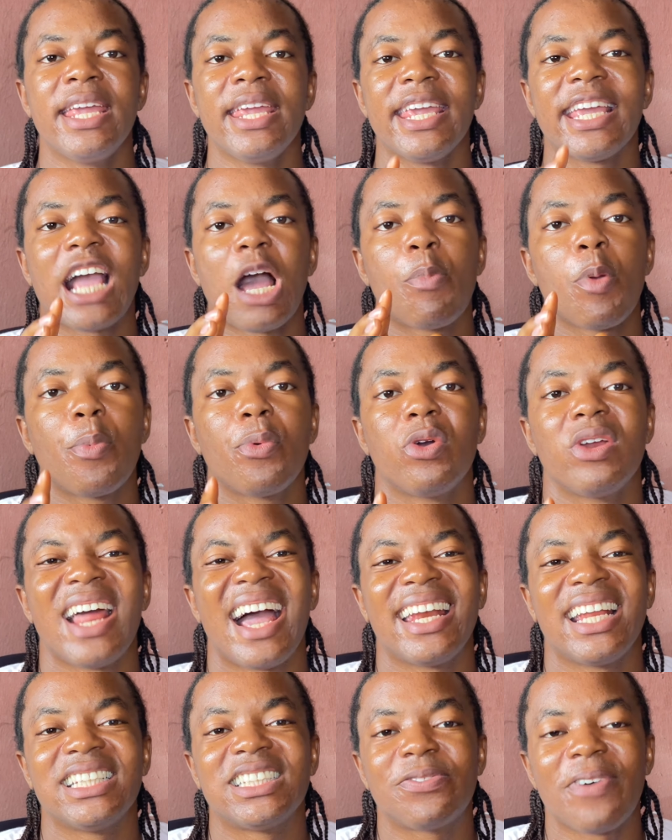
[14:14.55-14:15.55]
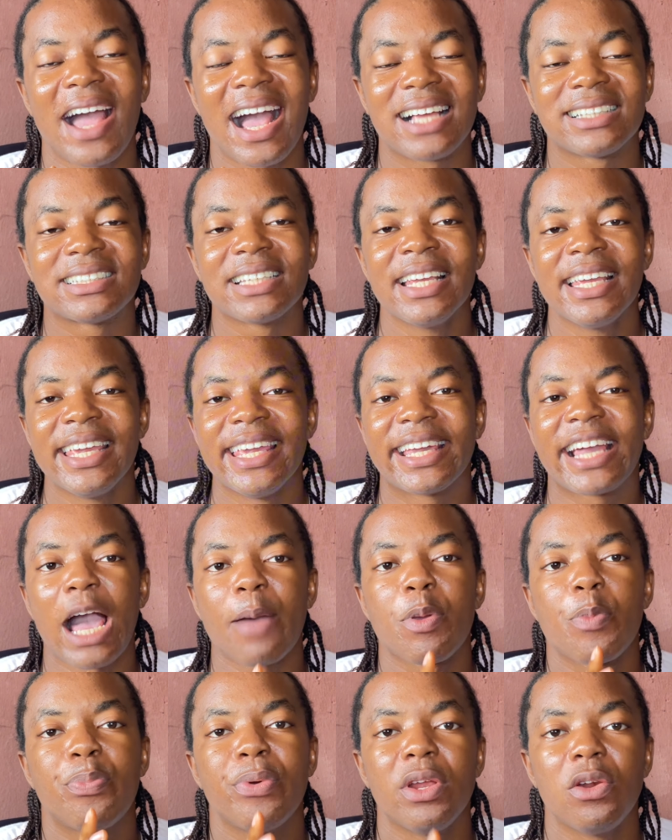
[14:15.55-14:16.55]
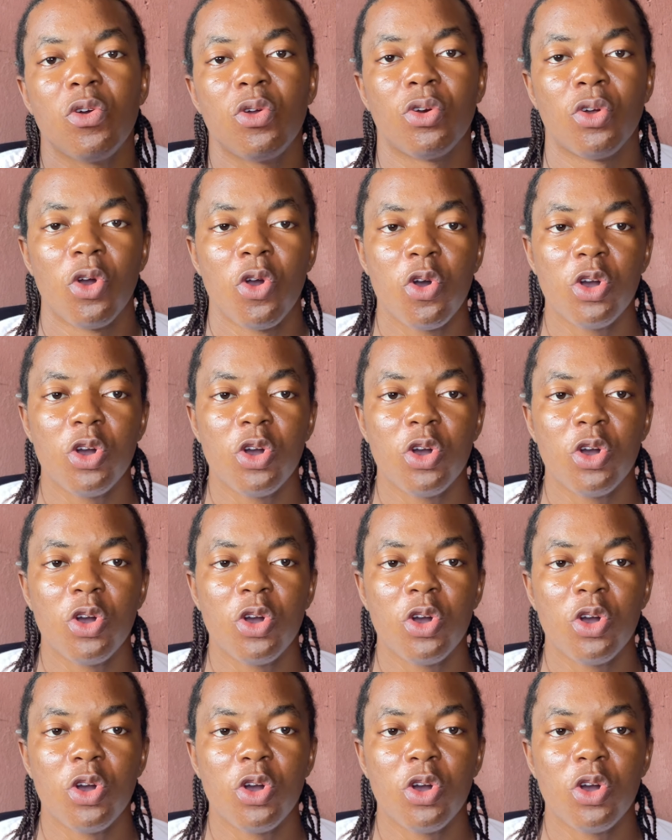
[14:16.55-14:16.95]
Ika people go identify as Ika people alone.